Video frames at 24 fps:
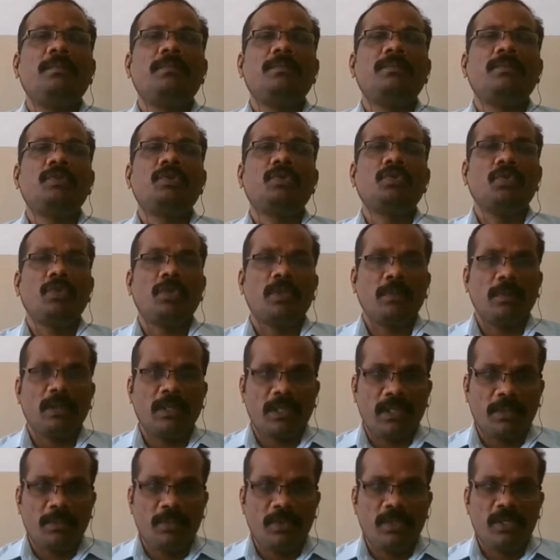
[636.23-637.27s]
suitable
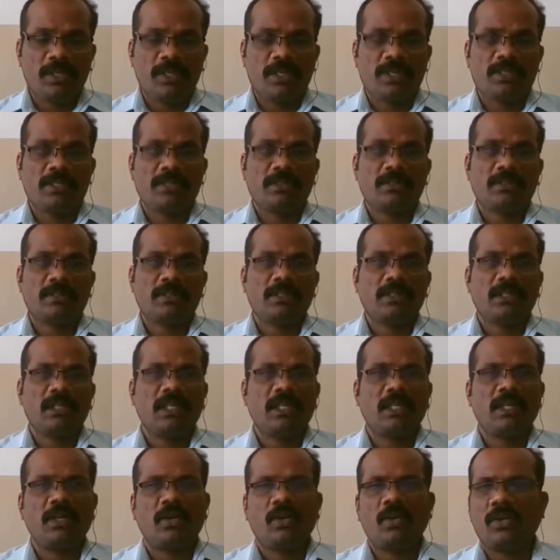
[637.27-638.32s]
remunerations
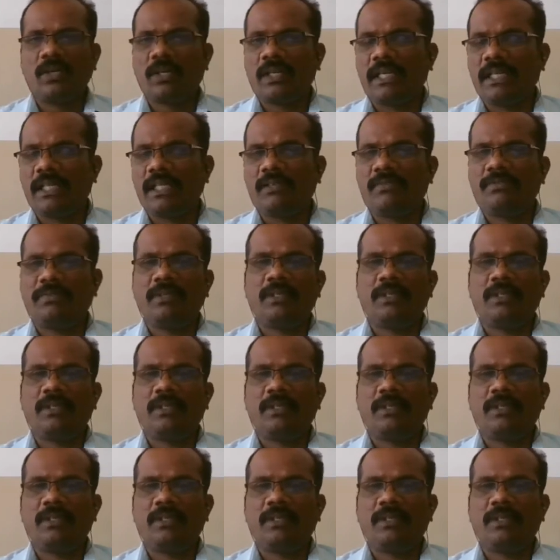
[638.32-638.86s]
and all kind of